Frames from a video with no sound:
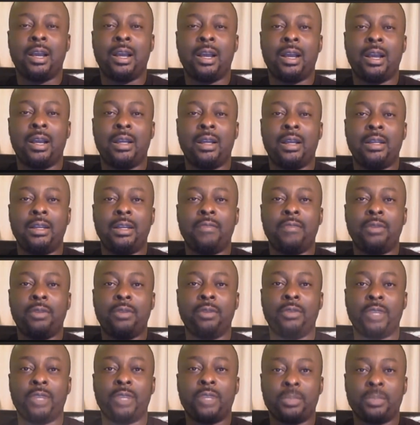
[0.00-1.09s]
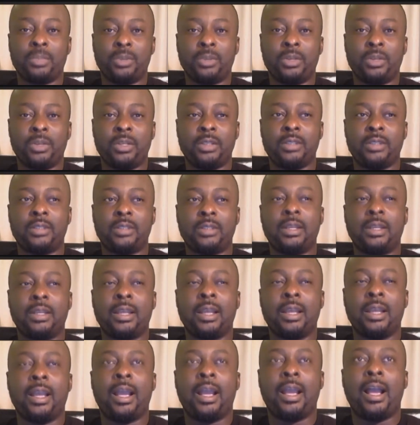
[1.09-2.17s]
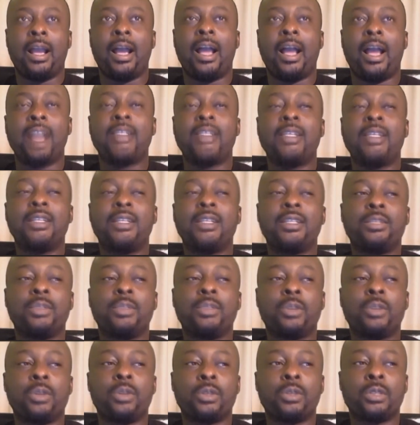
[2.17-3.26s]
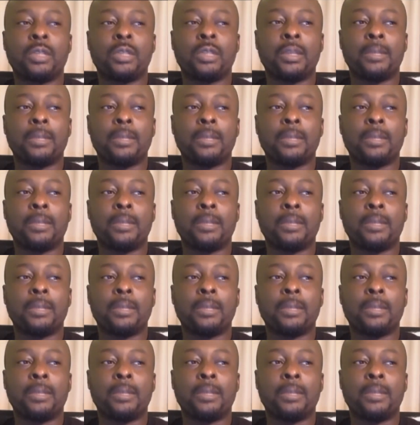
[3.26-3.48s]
level of experience. I say this because